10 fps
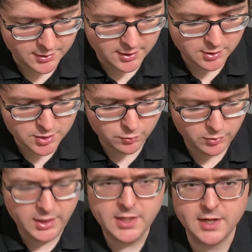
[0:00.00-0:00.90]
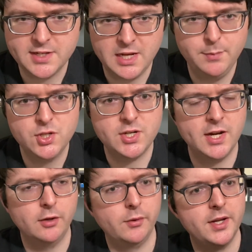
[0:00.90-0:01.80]
then there's a really nice image
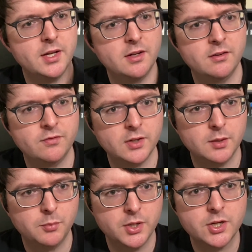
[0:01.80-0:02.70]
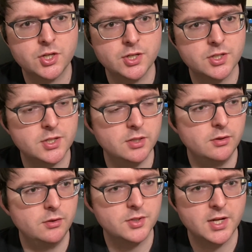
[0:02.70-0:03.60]
gallery of uh, production
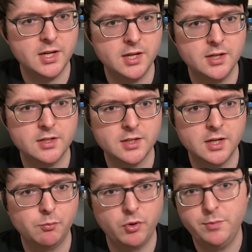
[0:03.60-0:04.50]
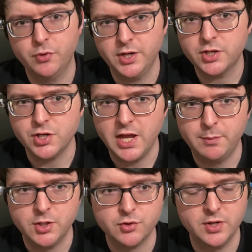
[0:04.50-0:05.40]
stills and uh, pre production
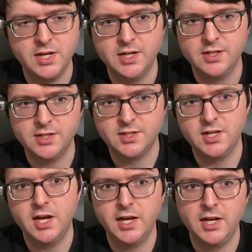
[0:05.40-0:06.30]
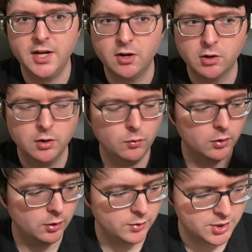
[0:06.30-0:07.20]
imagery and design and
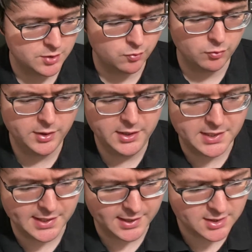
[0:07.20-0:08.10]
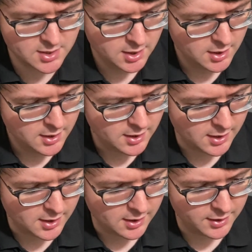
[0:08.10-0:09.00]
artwork, which is really nice.
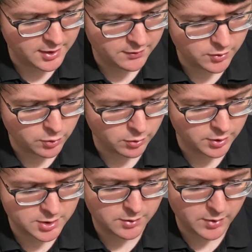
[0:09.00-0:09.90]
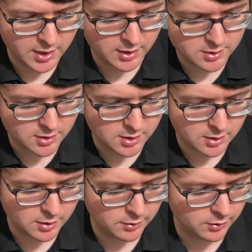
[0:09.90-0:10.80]
Uh, and then, of course, we get
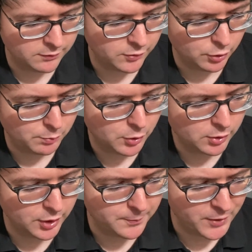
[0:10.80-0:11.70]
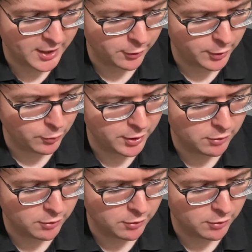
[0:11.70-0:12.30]
the, the full booklet that I already went